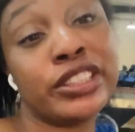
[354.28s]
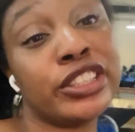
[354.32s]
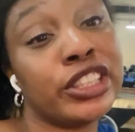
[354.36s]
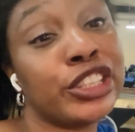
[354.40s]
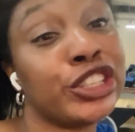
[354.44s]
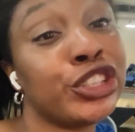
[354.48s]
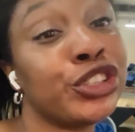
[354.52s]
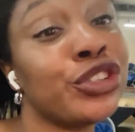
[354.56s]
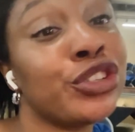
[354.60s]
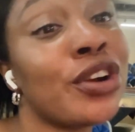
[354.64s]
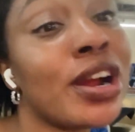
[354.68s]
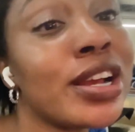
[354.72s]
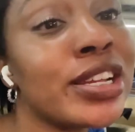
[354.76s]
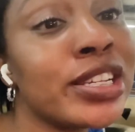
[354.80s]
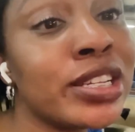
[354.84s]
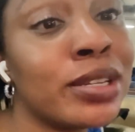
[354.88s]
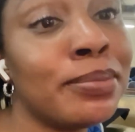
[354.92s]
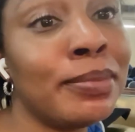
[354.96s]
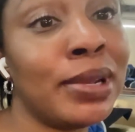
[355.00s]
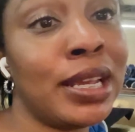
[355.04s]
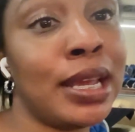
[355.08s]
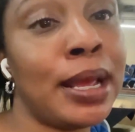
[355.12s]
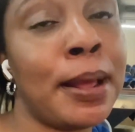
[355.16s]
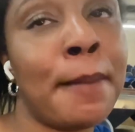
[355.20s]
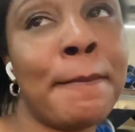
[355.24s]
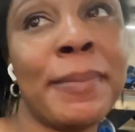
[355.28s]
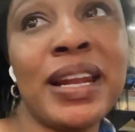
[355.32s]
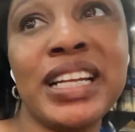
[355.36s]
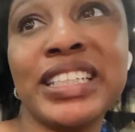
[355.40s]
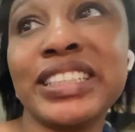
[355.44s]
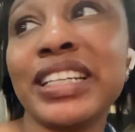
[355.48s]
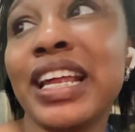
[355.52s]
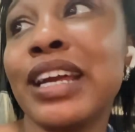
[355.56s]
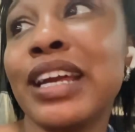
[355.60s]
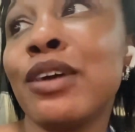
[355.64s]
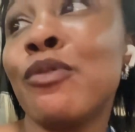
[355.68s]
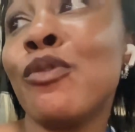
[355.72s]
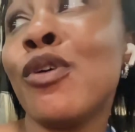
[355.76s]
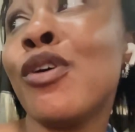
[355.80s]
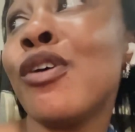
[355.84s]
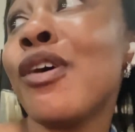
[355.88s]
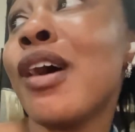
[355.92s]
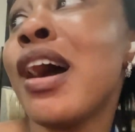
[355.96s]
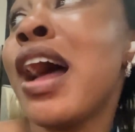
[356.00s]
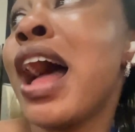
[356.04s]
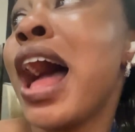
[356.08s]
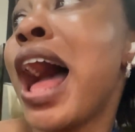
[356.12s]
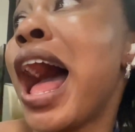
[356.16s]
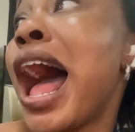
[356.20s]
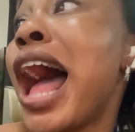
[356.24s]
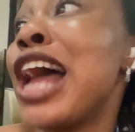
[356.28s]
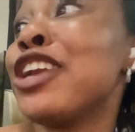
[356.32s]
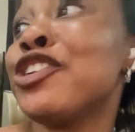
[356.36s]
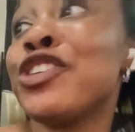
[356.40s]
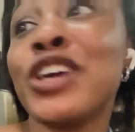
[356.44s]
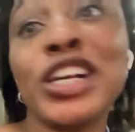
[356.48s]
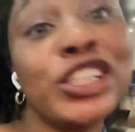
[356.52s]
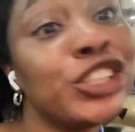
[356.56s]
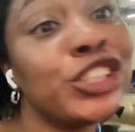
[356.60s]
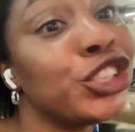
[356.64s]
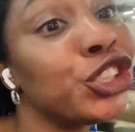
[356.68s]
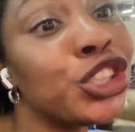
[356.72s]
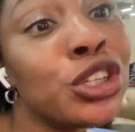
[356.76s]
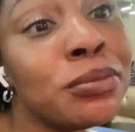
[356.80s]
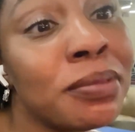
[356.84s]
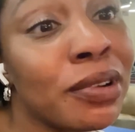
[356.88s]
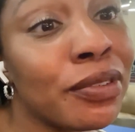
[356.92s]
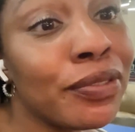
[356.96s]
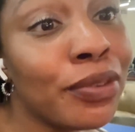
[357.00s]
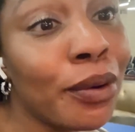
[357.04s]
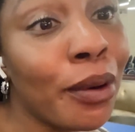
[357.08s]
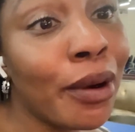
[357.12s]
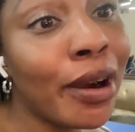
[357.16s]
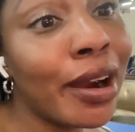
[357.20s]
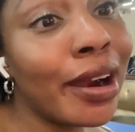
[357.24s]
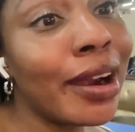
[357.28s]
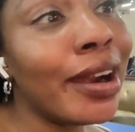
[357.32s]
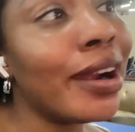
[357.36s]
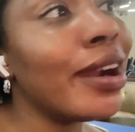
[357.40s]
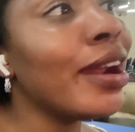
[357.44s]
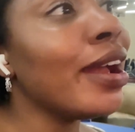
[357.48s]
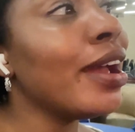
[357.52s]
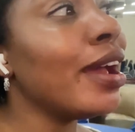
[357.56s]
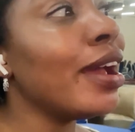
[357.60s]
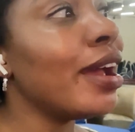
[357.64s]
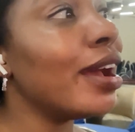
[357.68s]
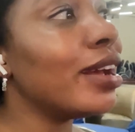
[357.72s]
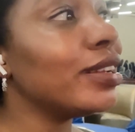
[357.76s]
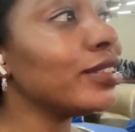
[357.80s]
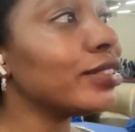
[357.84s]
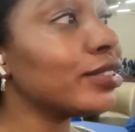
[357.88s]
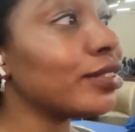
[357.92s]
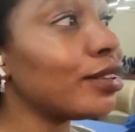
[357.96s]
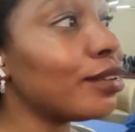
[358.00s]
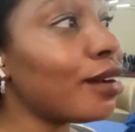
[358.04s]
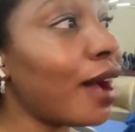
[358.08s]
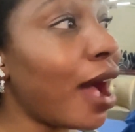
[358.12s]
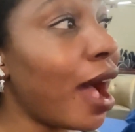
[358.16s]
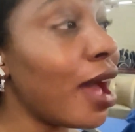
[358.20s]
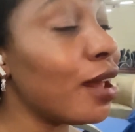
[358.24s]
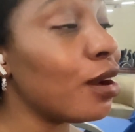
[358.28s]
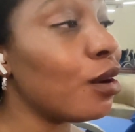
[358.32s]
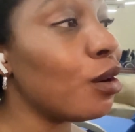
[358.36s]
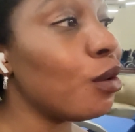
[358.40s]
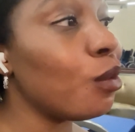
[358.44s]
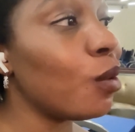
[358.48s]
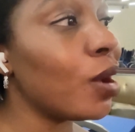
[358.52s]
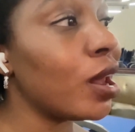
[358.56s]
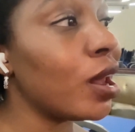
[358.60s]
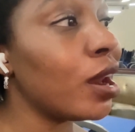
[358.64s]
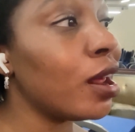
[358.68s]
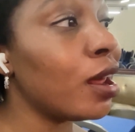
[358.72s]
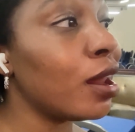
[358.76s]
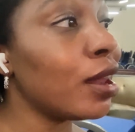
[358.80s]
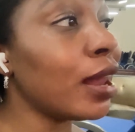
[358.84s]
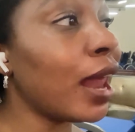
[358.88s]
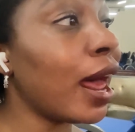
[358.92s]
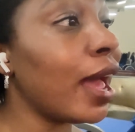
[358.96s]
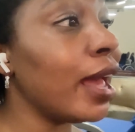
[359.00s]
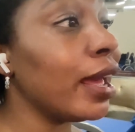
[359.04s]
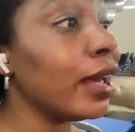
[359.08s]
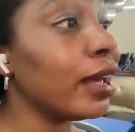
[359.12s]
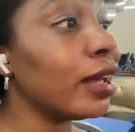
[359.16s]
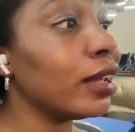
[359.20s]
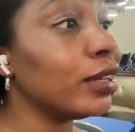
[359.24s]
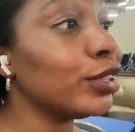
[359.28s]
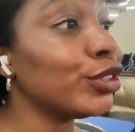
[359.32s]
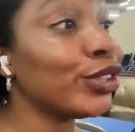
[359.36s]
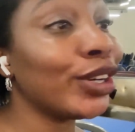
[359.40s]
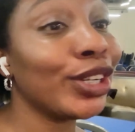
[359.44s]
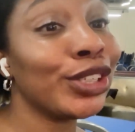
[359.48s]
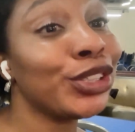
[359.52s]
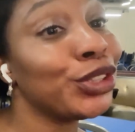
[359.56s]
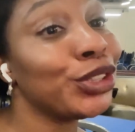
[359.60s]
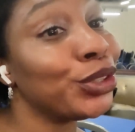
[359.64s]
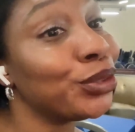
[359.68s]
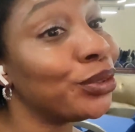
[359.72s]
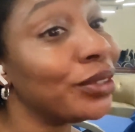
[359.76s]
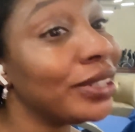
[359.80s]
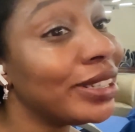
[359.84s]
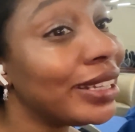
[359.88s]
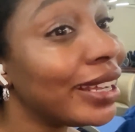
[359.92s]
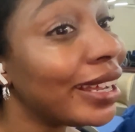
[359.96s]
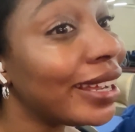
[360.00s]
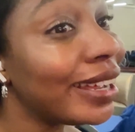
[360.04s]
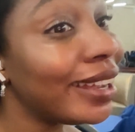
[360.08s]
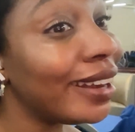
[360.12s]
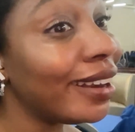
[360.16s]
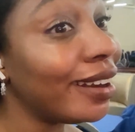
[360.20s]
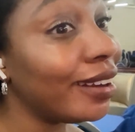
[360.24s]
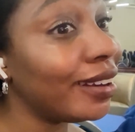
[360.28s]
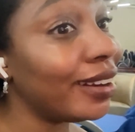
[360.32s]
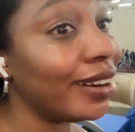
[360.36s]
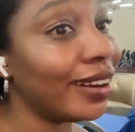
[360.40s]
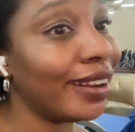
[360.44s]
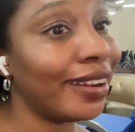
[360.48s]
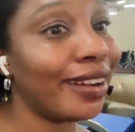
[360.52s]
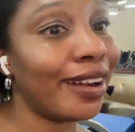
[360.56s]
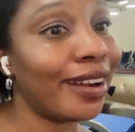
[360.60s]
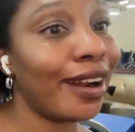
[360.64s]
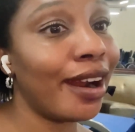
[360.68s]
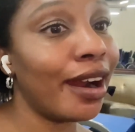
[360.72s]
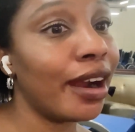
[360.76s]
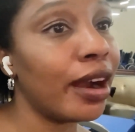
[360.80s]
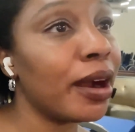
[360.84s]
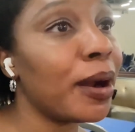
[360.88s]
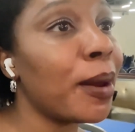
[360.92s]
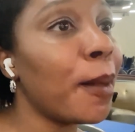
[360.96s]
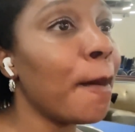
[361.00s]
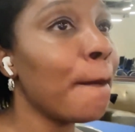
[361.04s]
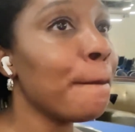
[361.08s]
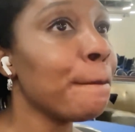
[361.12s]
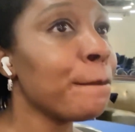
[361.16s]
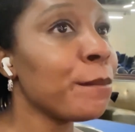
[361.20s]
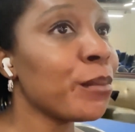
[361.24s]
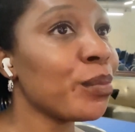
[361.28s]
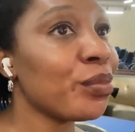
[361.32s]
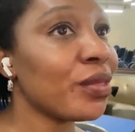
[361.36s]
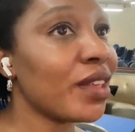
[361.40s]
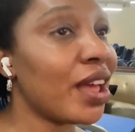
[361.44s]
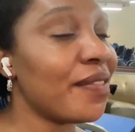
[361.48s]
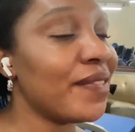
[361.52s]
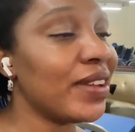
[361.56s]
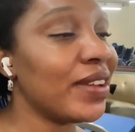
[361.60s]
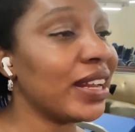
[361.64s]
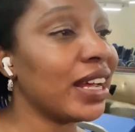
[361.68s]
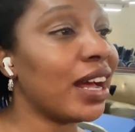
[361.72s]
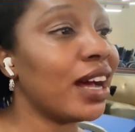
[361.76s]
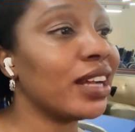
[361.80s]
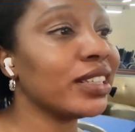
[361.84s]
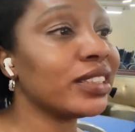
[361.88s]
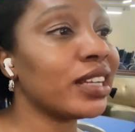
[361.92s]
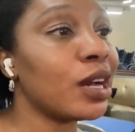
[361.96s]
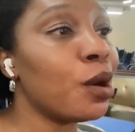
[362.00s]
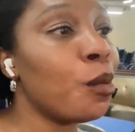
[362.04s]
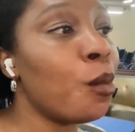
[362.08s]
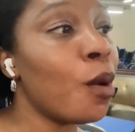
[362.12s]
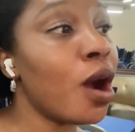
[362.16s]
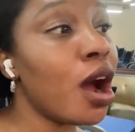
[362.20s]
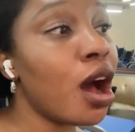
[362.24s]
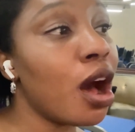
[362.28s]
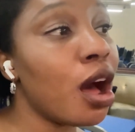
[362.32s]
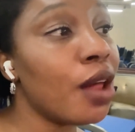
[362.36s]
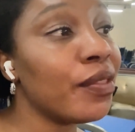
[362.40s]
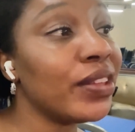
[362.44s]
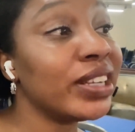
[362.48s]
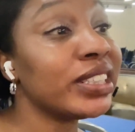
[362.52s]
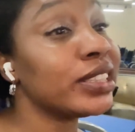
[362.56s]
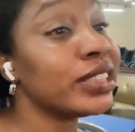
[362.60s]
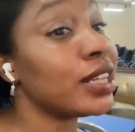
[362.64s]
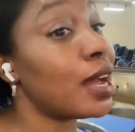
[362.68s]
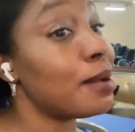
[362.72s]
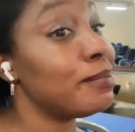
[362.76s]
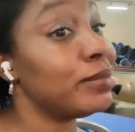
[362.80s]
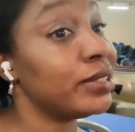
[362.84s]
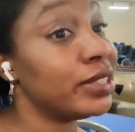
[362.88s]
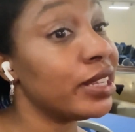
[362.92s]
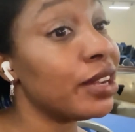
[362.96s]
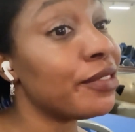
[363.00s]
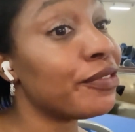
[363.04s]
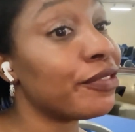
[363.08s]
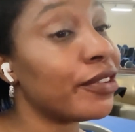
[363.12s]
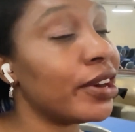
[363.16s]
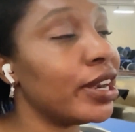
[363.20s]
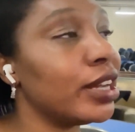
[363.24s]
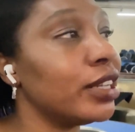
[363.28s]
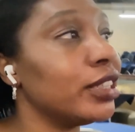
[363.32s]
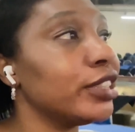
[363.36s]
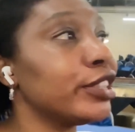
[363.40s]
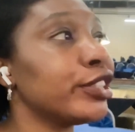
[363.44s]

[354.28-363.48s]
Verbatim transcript: just trust me. But it's like, well, I trusted you before, and so I don't want to like trust you again and then get hurt. And then God's like, well, this time's different.